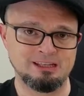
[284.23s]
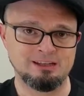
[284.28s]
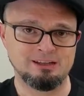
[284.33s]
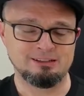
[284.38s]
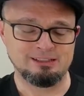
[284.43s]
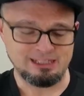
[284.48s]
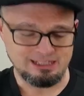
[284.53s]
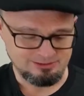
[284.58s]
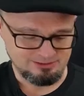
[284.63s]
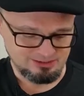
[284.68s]

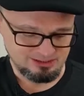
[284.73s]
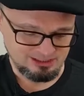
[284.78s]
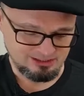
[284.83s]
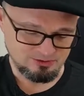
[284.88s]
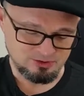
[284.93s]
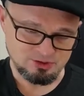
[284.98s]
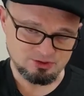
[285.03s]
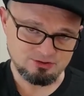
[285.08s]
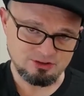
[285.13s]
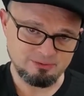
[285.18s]
Now instead
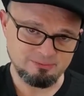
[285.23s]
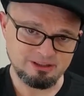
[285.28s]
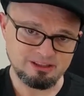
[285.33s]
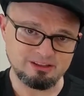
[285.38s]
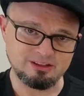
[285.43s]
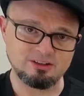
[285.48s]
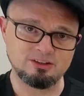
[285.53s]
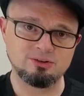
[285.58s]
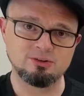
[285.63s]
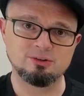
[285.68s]
of strumming
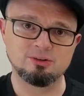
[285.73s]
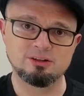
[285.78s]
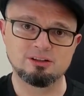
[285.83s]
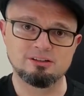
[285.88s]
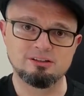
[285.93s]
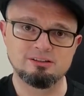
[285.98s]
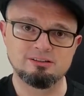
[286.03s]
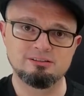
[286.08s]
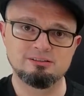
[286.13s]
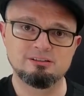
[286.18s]
the chord
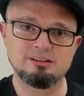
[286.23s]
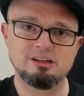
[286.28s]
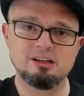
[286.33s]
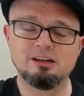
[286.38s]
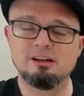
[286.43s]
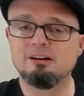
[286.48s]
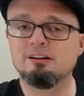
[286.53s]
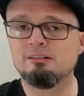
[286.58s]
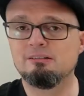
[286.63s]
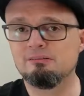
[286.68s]

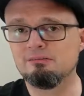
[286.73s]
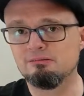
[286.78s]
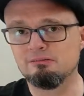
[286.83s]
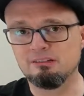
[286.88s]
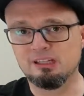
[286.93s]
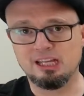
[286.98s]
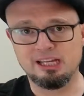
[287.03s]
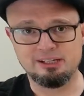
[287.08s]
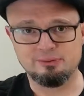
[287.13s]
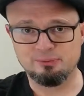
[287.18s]

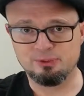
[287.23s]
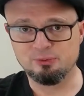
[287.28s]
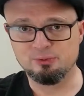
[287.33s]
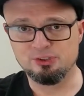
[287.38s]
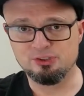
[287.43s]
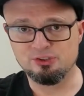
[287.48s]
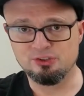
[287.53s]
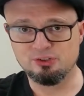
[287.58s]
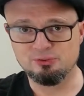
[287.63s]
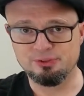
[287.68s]
like we
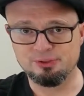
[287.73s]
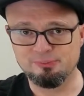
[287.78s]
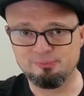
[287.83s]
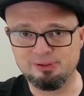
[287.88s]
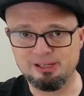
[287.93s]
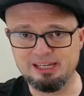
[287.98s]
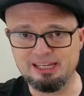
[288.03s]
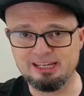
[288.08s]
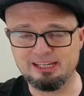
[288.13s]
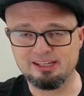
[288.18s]
would do with a
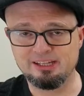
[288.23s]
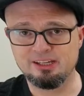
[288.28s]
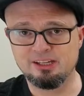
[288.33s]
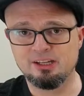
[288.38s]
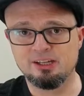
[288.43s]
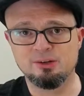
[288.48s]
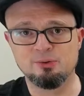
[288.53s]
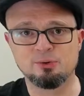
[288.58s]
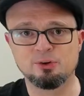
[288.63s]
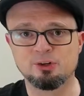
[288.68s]
pick,
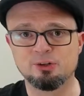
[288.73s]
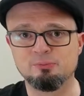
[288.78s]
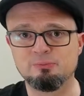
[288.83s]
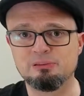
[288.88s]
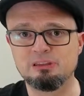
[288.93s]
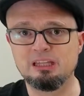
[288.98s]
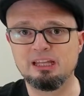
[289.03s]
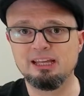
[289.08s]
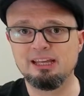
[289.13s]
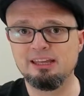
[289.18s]
we're going to
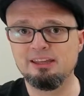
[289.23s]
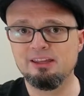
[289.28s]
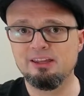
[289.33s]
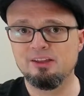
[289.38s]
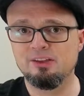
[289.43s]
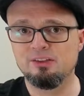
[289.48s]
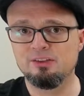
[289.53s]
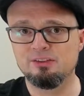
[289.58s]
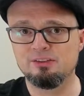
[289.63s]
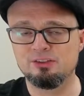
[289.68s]
play
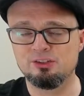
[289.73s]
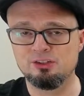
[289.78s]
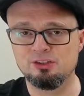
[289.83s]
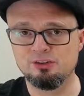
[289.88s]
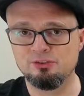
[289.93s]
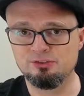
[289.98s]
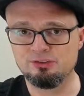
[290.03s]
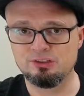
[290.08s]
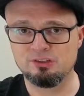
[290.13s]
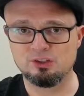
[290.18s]
the
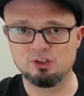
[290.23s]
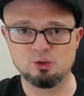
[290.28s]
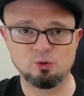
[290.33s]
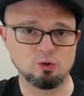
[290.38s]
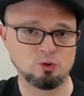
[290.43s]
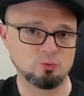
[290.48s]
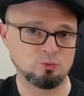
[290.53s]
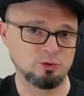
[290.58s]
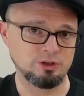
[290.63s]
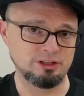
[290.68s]
notes of the
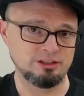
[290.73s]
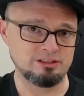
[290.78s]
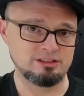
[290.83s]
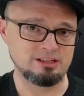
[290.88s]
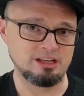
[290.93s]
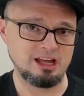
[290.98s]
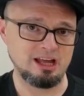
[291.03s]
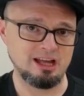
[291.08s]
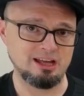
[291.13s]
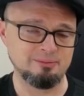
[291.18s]
chord one at a
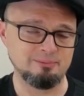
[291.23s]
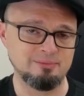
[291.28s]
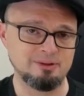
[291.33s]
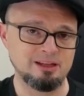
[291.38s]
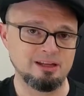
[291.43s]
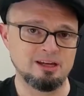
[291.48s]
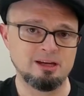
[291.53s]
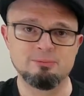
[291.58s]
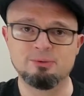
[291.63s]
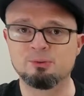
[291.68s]
time.
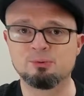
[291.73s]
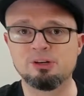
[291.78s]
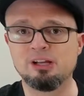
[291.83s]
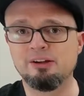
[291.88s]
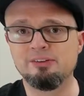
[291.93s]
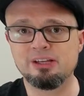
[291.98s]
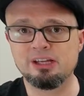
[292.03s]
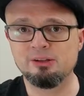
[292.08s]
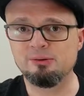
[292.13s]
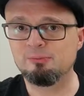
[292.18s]
But we're
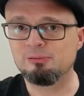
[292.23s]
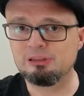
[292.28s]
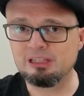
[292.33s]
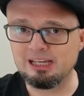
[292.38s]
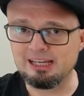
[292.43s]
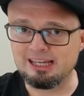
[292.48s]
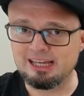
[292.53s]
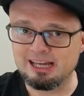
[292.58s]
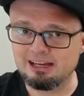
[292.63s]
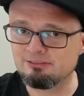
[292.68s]
not going to
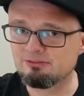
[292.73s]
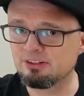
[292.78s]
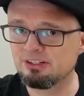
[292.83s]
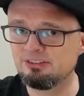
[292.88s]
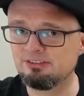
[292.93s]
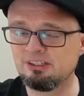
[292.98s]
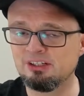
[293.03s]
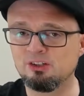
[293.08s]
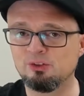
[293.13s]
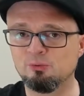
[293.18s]
play every
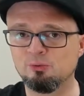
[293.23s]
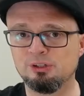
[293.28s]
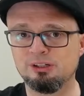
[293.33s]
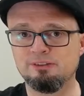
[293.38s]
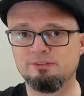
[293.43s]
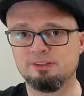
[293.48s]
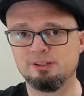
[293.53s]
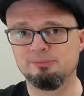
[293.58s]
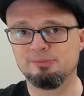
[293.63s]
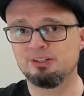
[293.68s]
single one
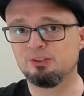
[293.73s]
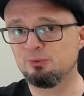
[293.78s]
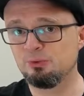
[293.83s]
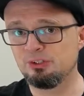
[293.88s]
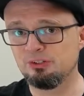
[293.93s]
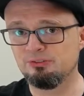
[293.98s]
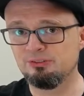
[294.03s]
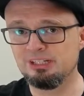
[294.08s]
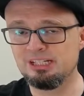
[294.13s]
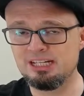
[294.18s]
of them because we
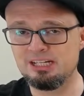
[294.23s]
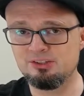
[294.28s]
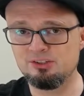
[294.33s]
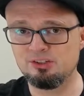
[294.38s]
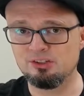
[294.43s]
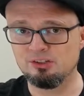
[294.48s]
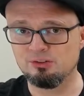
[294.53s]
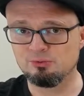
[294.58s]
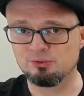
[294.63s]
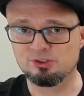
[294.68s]
don't need
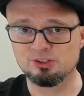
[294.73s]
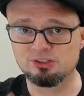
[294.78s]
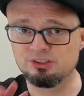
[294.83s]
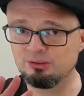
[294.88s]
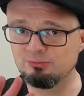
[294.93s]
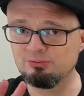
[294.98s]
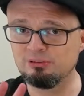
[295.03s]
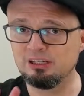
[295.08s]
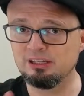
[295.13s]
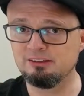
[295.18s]
to. We're just
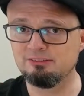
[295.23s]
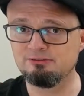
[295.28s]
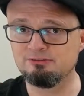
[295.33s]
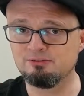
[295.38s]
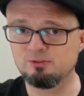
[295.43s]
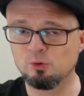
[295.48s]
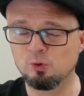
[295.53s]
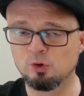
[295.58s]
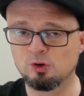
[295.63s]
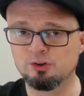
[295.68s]
going to play
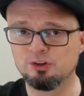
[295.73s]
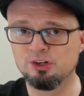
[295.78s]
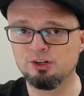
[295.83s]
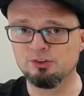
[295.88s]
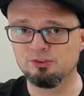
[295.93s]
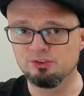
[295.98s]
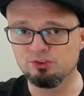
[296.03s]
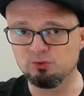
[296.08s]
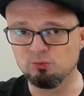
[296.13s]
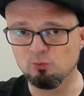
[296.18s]
four
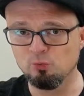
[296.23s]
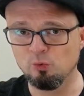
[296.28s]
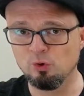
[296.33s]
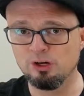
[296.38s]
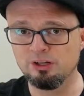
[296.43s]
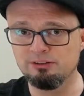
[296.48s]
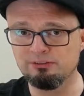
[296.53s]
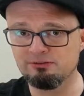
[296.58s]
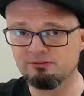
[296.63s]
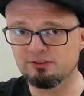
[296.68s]
notes,
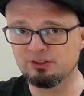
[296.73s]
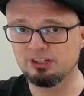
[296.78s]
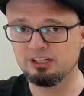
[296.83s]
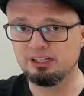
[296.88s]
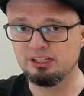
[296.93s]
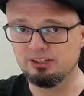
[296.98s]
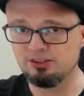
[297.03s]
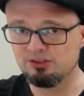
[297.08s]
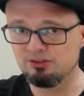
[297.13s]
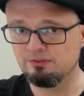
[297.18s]
one for
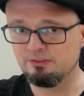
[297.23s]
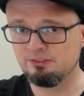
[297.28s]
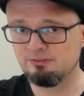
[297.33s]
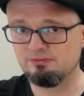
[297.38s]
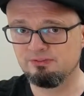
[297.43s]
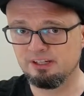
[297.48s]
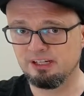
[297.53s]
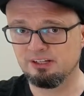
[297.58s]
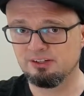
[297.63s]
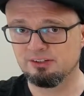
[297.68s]
each of the
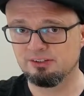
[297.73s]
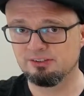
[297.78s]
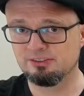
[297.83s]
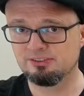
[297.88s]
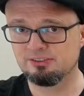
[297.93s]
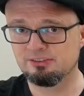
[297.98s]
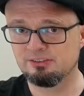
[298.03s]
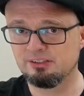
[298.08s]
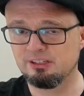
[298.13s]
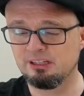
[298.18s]
fingers.